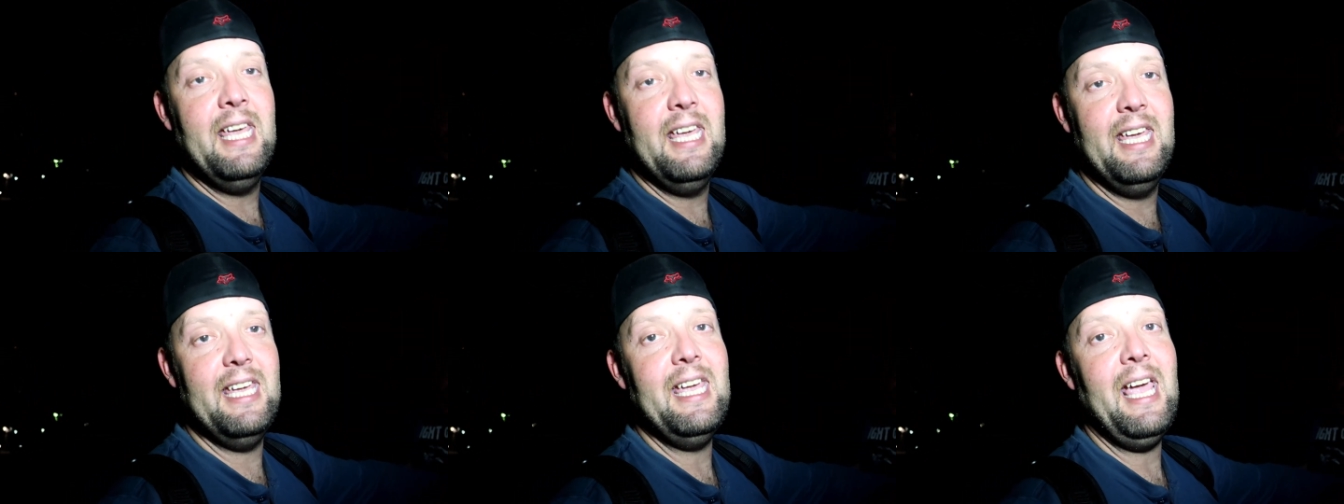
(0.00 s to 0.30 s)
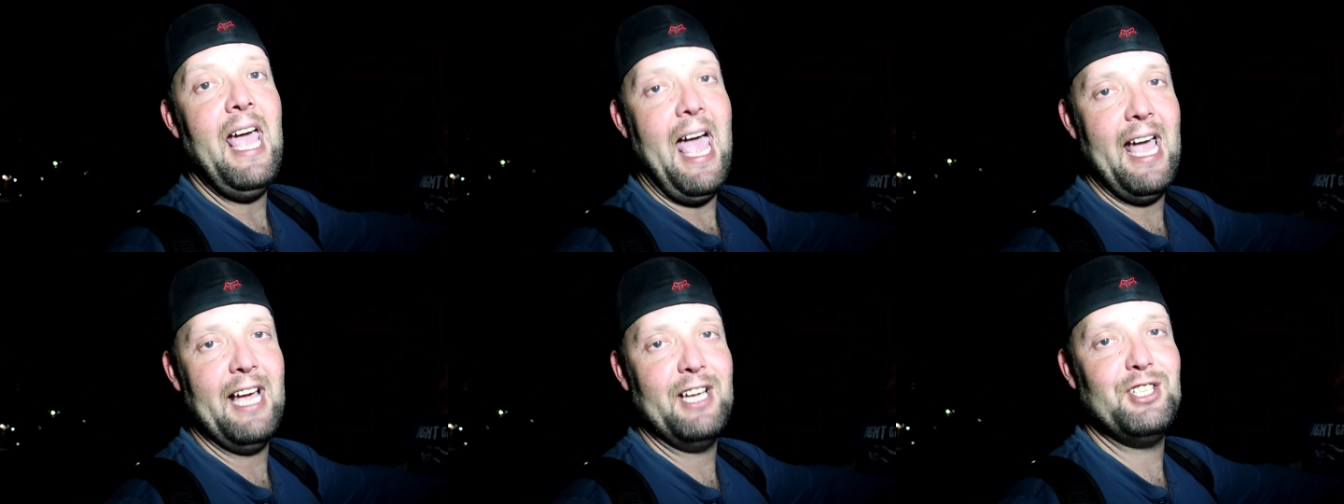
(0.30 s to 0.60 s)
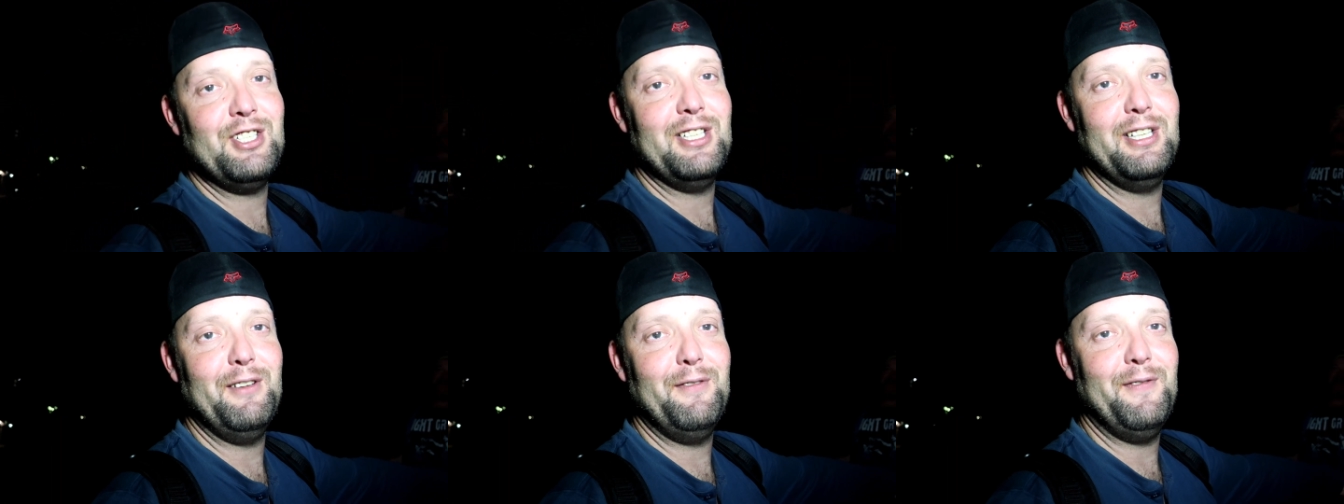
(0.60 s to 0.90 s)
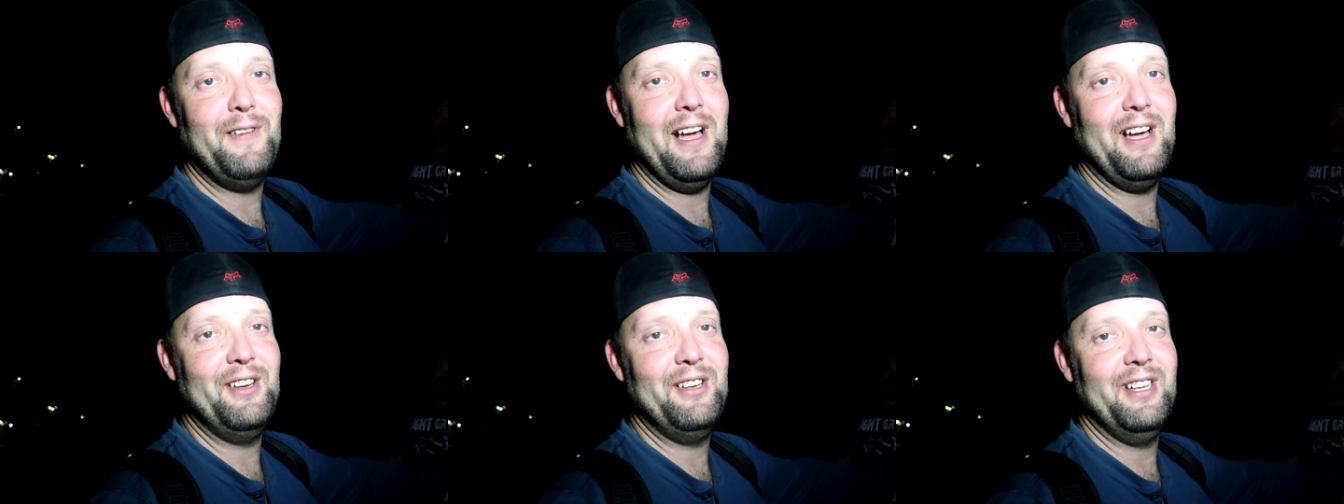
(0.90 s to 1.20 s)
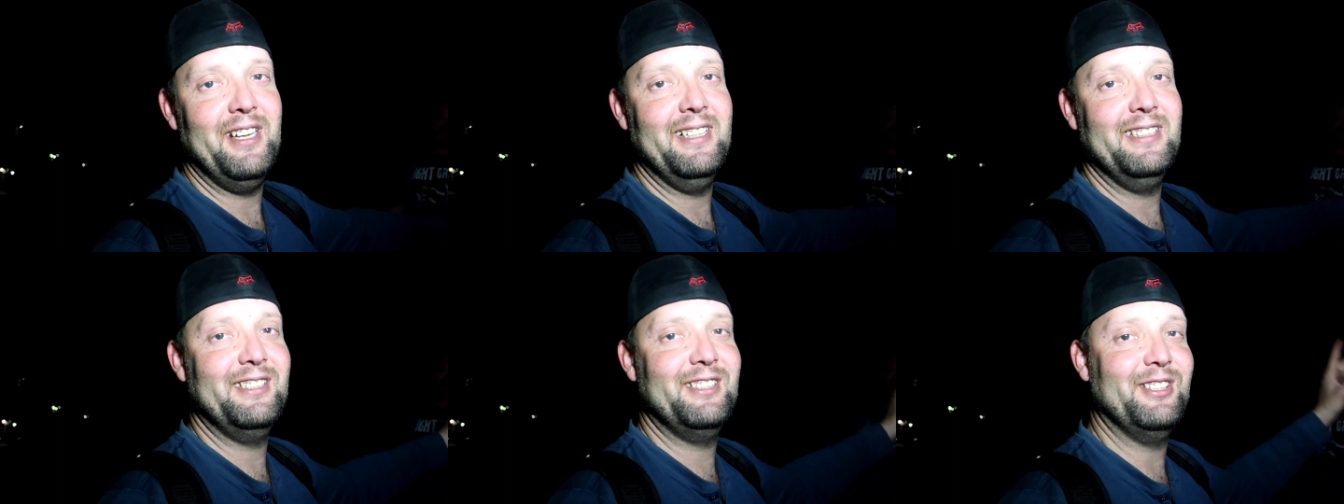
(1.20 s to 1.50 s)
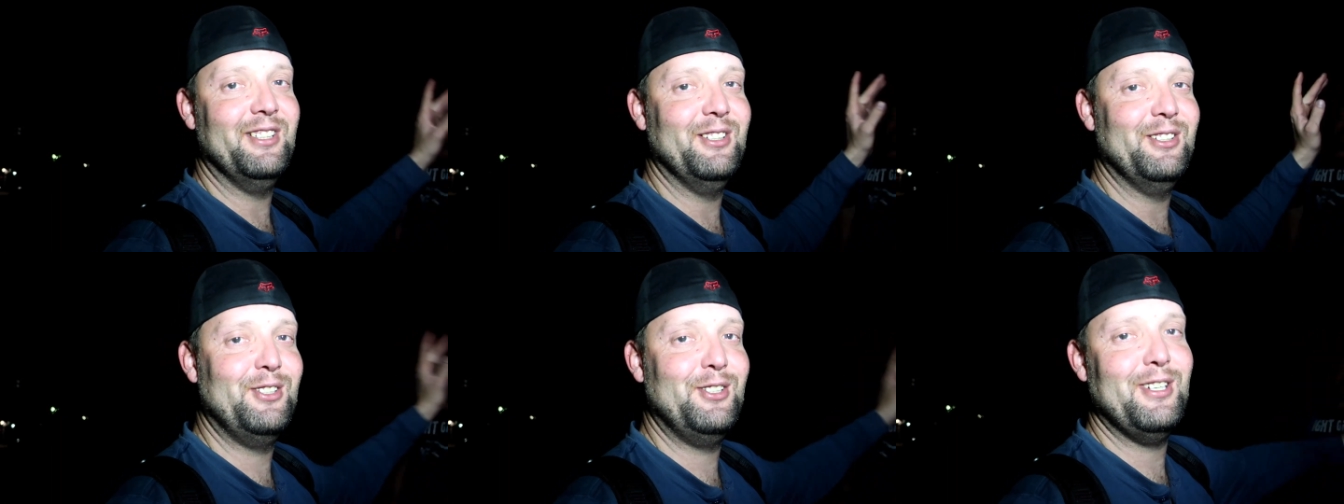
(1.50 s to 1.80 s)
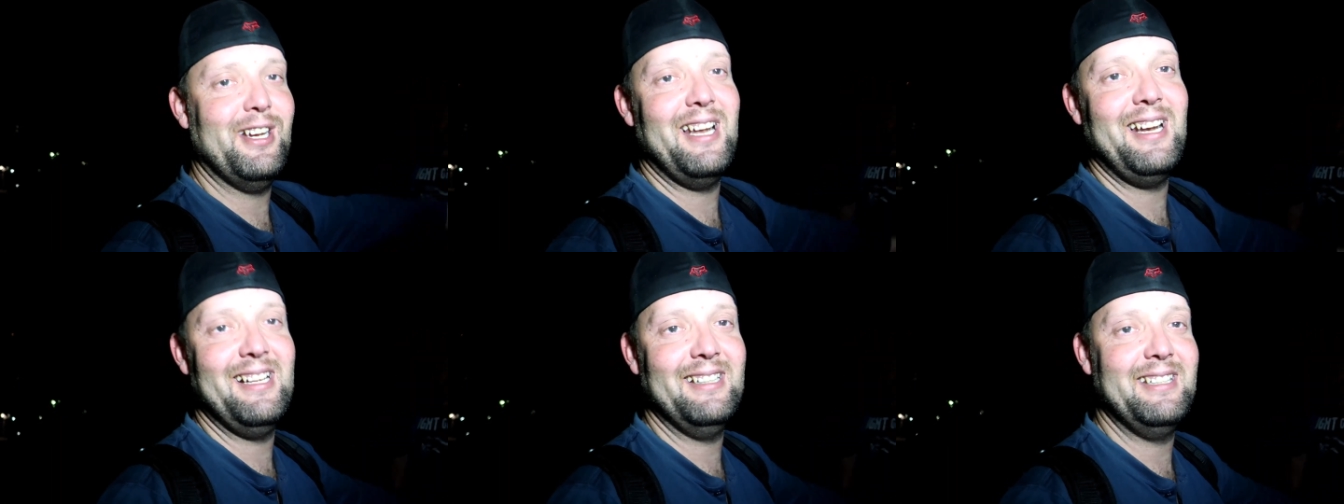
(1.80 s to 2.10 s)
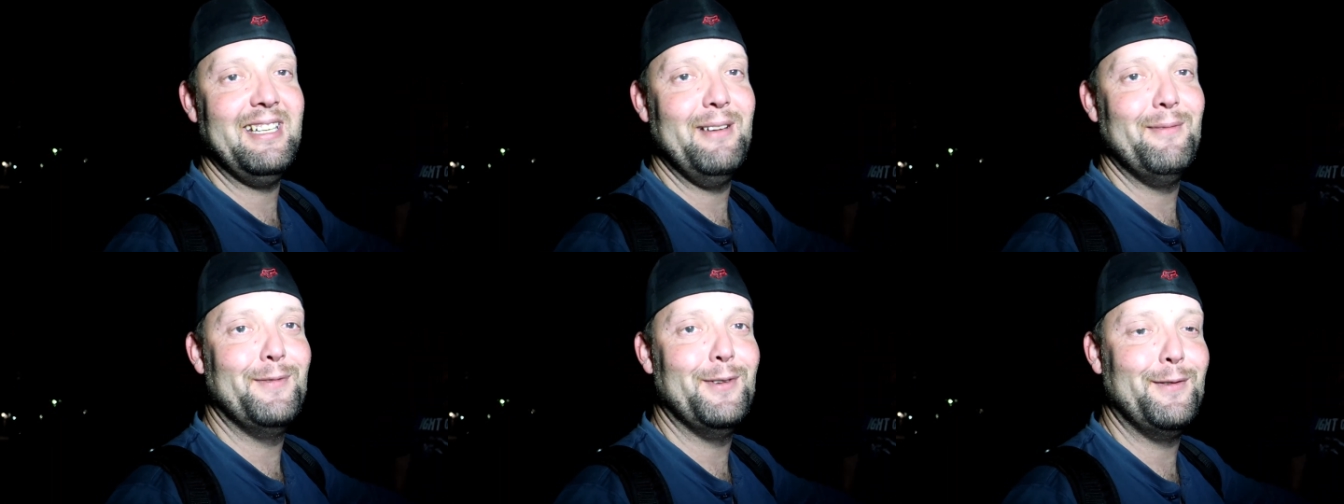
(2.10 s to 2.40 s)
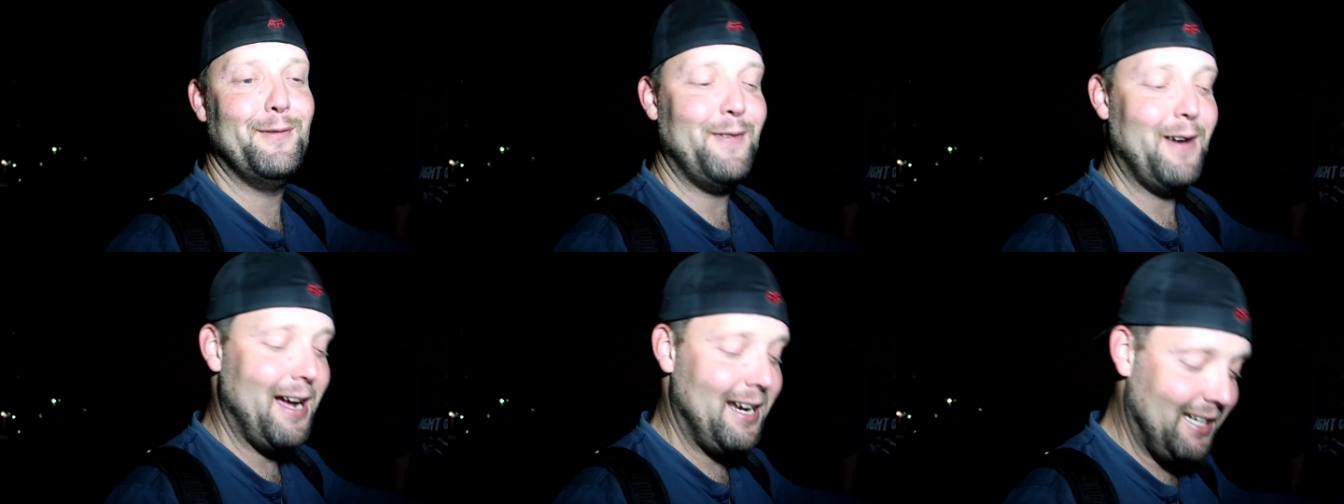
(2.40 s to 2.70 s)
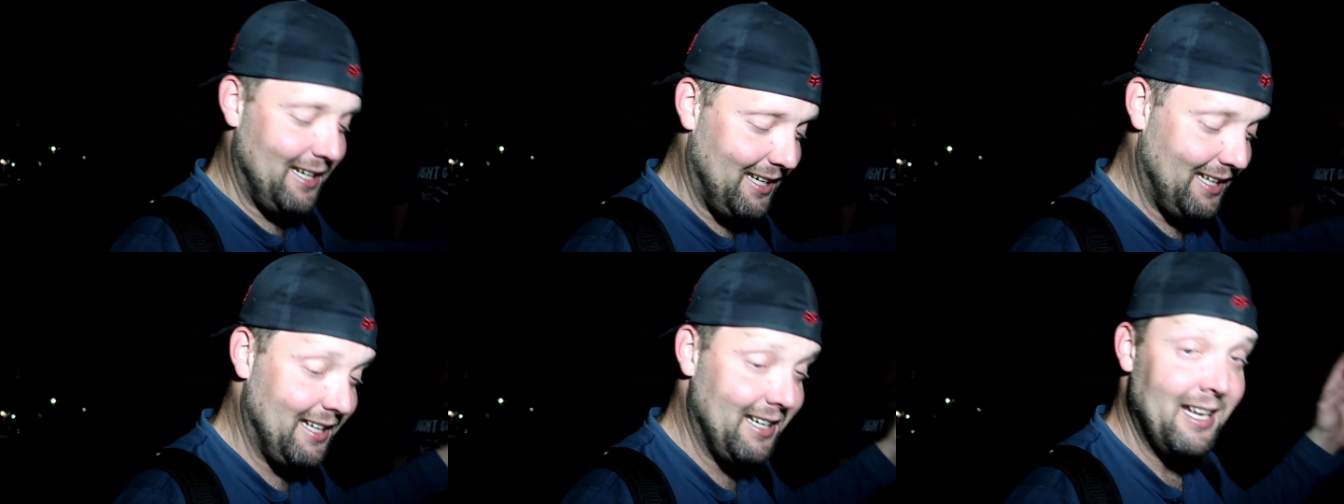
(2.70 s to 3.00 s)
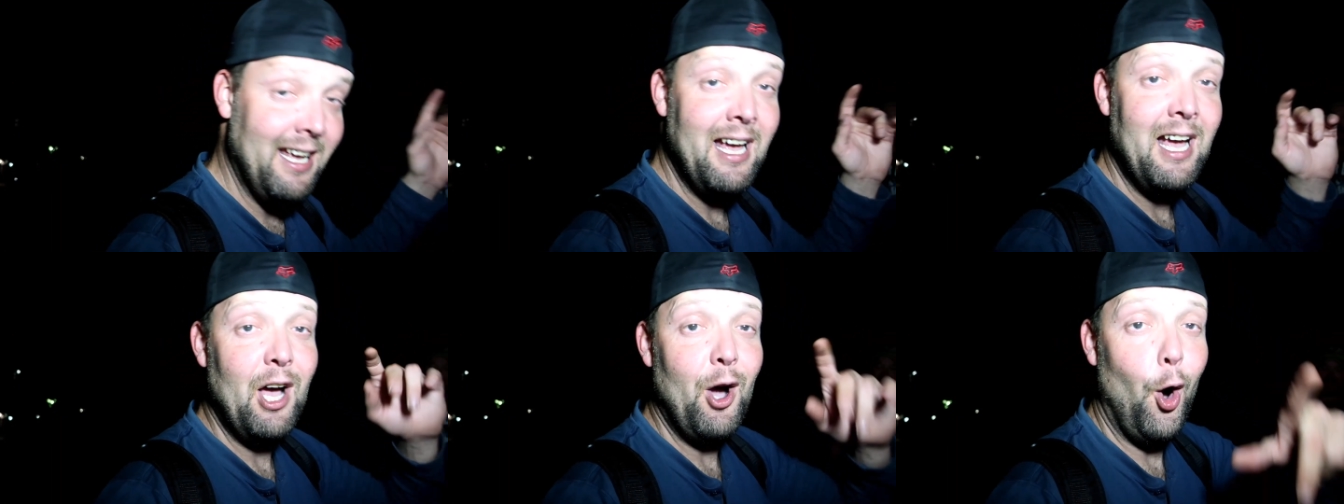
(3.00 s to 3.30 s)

He actually found it, so shout out to him for finding it.